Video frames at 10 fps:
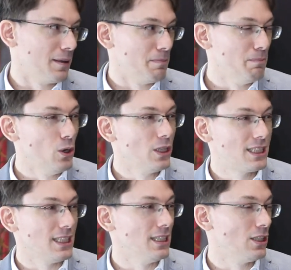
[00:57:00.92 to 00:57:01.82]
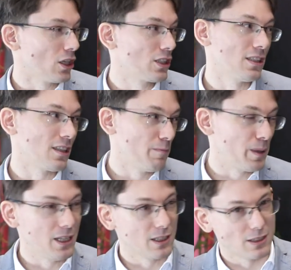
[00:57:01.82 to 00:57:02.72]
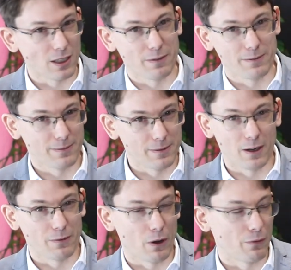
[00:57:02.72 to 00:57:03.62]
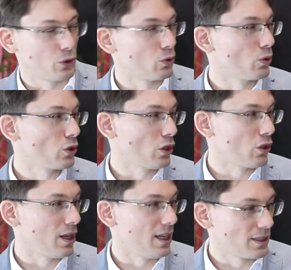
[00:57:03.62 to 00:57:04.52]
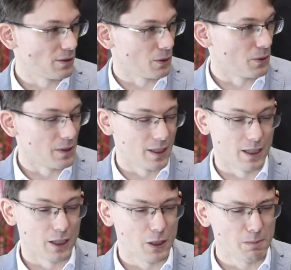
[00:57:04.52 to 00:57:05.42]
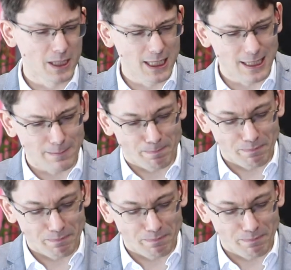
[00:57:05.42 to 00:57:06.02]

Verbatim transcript: multi dozens of billions of euros or dollars, you know, companies.